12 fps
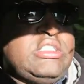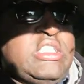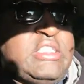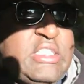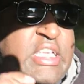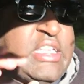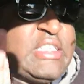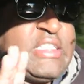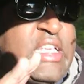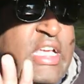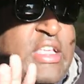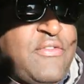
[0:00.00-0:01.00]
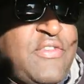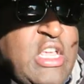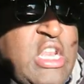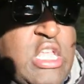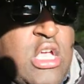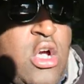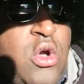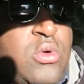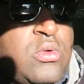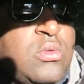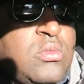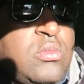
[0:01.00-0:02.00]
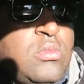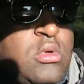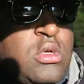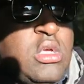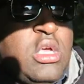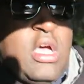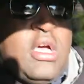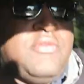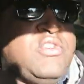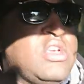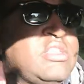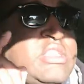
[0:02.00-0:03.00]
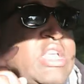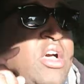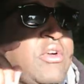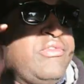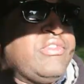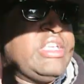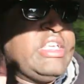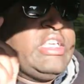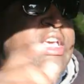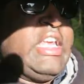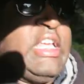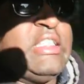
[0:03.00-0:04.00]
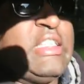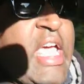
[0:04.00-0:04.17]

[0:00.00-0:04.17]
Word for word: to ten second video of yourself getting